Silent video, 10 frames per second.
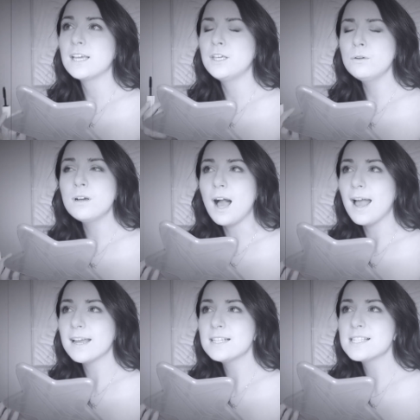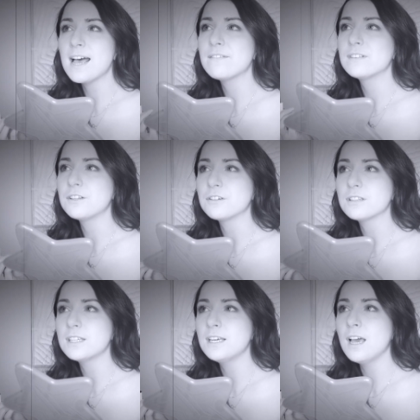Like, you guys have
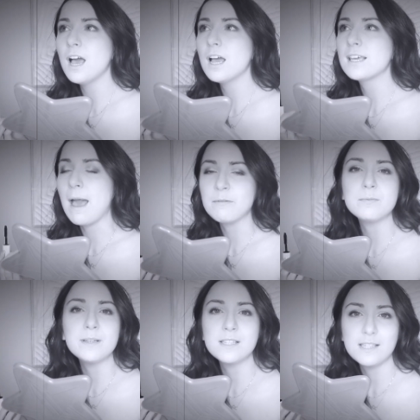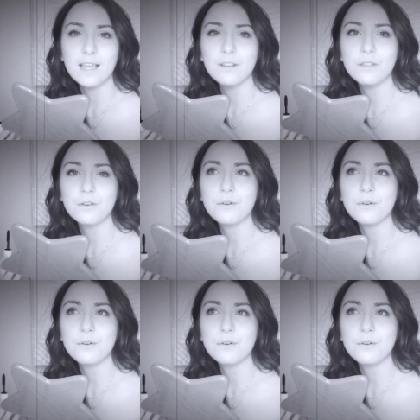literally kept me sane